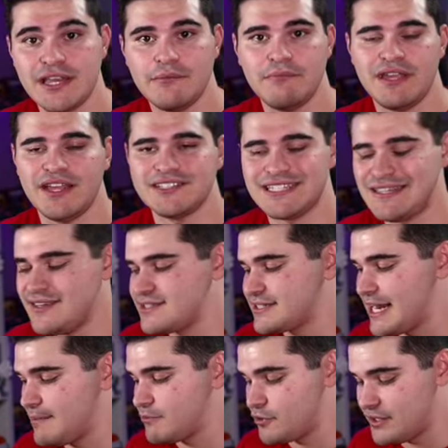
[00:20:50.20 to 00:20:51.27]
them because in this
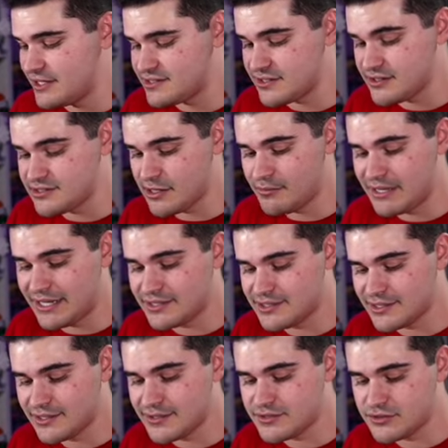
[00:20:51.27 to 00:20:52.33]
game there is summoning
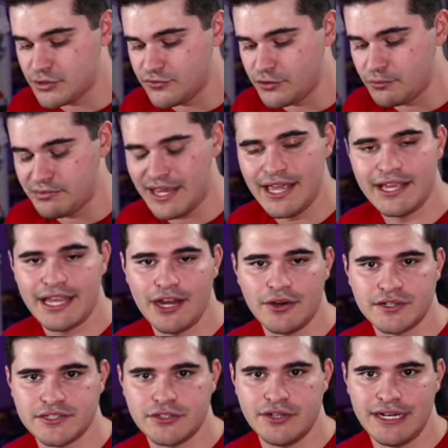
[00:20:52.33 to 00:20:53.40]
sickness. So if you play a
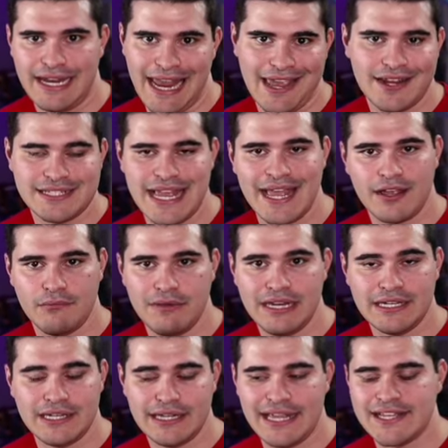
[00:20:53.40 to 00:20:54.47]
character, it can't attack
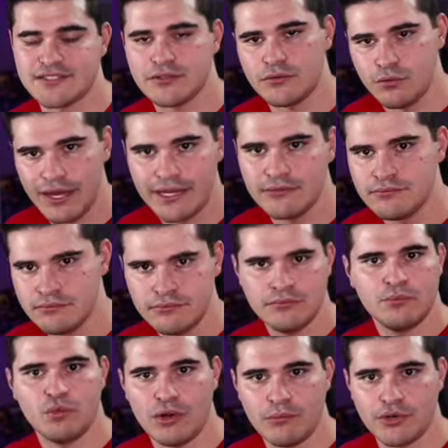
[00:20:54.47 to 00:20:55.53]
immediately, it has to wait
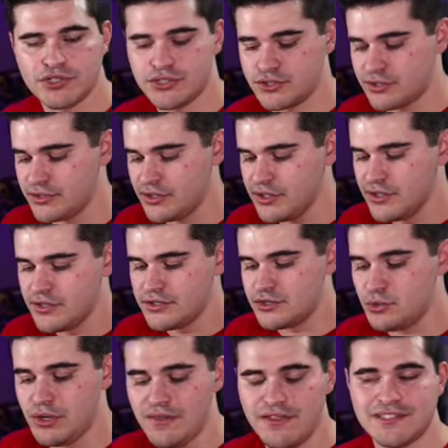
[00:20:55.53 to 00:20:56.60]
one more turn.
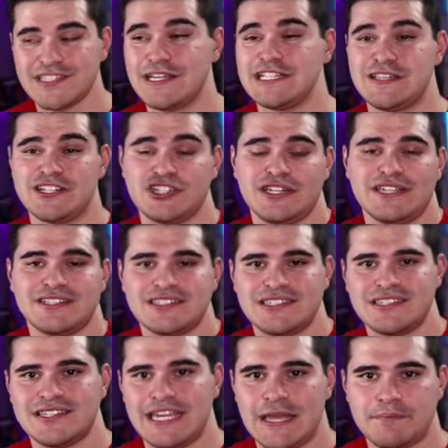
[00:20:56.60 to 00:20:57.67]
Doing this essentially
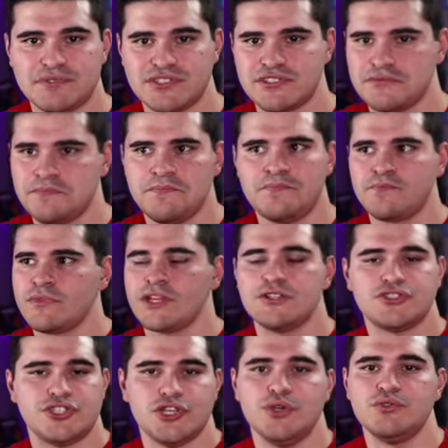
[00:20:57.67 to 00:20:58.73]
skips
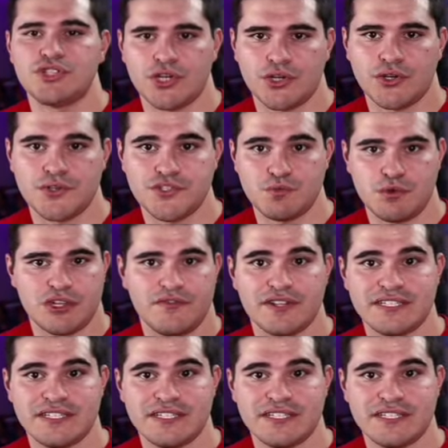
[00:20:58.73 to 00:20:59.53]
two turns worth of